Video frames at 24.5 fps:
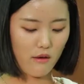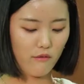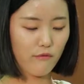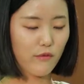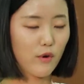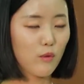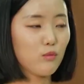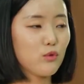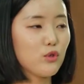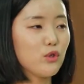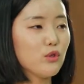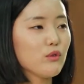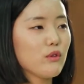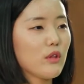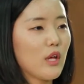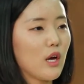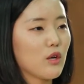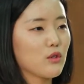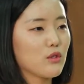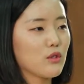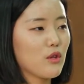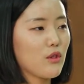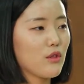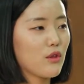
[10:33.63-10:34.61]
From
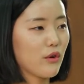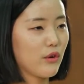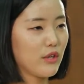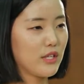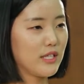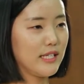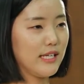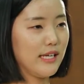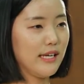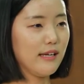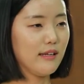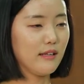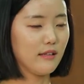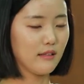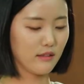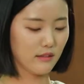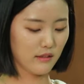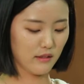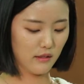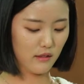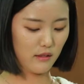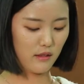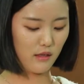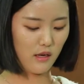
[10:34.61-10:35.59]
2013,
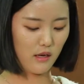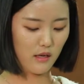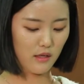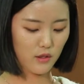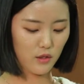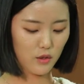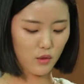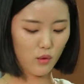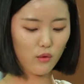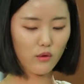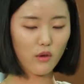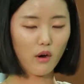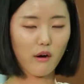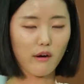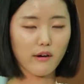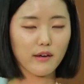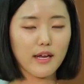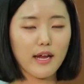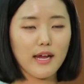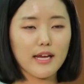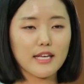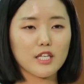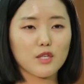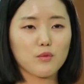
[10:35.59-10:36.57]
Sonart
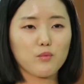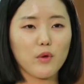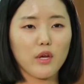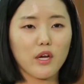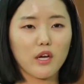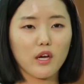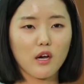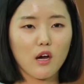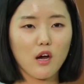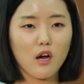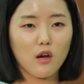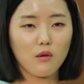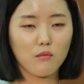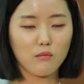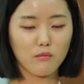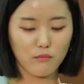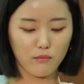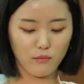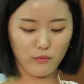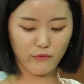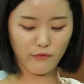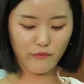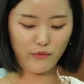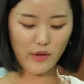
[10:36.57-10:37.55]
has
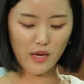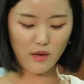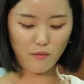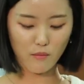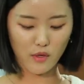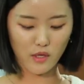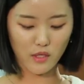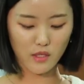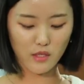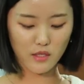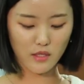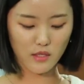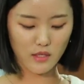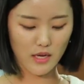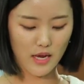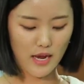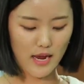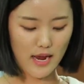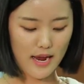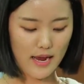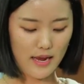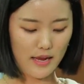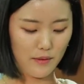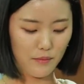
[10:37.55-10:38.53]
become famous
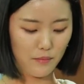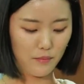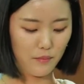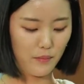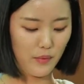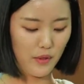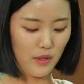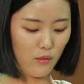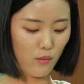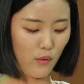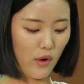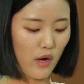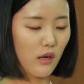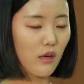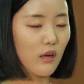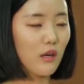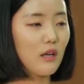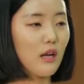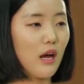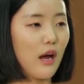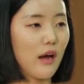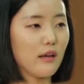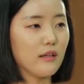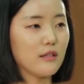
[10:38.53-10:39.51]
and been
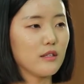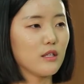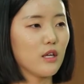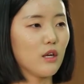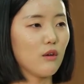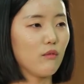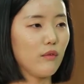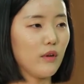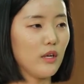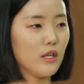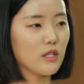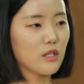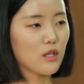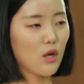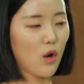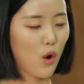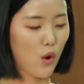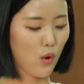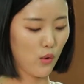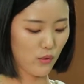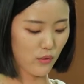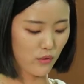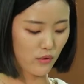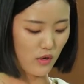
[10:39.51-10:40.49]
recognized of its
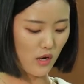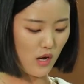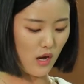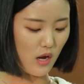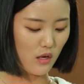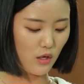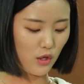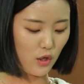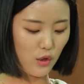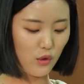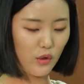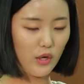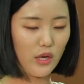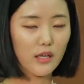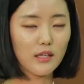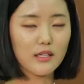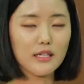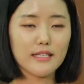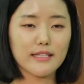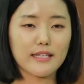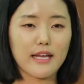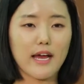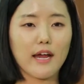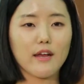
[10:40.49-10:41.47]
own unique
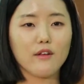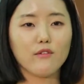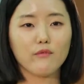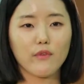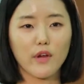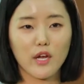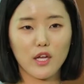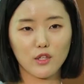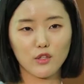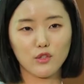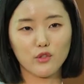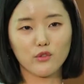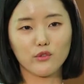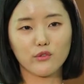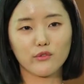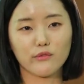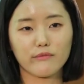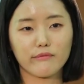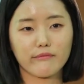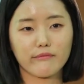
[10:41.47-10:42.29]
design value.